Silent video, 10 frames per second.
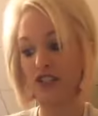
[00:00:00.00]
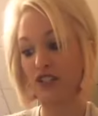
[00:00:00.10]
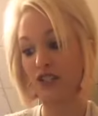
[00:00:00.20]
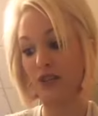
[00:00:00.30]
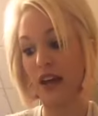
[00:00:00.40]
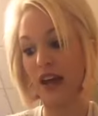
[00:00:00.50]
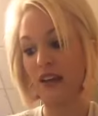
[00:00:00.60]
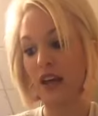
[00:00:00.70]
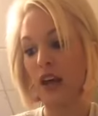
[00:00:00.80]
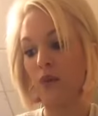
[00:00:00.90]
to do that.
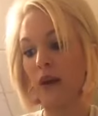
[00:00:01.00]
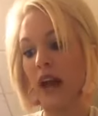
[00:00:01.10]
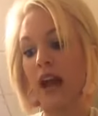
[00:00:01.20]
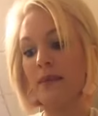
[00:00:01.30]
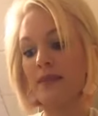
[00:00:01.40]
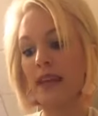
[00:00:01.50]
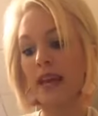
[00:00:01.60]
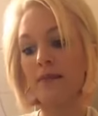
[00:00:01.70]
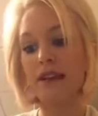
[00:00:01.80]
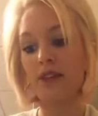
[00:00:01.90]
When I was setting
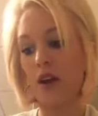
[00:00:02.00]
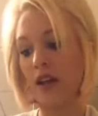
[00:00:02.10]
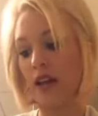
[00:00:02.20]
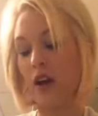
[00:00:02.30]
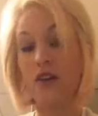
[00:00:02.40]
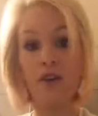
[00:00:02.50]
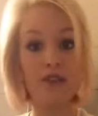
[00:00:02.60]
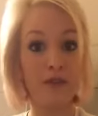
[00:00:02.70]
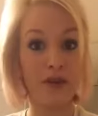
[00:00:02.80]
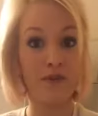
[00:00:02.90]
my target on
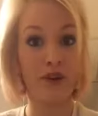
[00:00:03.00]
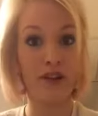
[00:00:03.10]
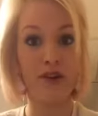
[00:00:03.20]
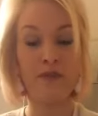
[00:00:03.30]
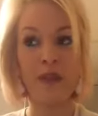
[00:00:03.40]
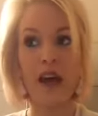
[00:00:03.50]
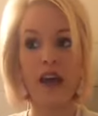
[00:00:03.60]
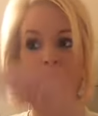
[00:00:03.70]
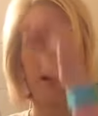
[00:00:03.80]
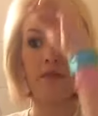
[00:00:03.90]
Ultimate Royal,
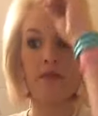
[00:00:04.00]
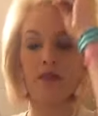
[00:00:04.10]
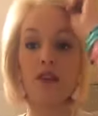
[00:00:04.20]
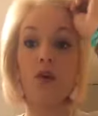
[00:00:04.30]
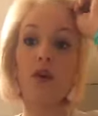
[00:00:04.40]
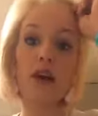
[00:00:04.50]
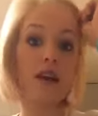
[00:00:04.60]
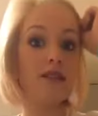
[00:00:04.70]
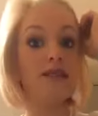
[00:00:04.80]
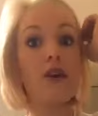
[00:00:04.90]

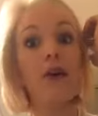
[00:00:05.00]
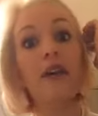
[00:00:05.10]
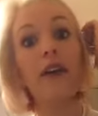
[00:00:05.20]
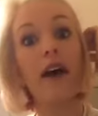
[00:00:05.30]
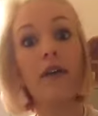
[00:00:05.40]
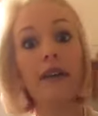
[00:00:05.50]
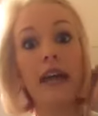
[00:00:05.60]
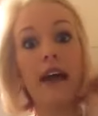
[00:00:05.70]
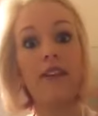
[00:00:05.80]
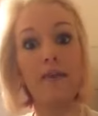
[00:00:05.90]
so not only
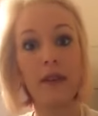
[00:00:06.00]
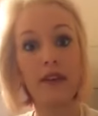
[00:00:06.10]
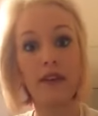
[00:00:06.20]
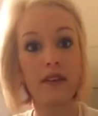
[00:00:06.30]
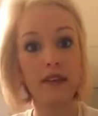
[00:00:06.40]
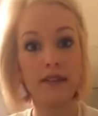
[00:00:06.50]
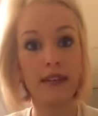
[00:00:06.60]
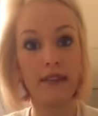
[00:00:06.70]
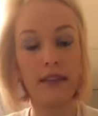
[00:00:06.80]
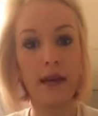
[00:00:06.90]
have I been
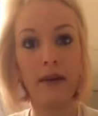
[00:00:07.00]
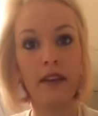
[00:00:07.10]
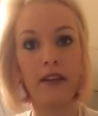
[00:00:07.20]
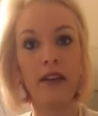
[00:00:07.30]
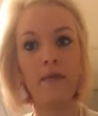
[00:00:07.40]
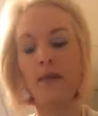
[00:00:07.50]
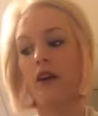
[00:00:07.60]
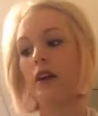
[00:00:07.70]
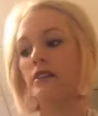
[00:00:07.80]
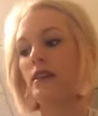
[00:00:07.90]
exceedingly abundantly and
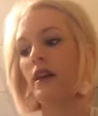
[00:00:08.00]
beyond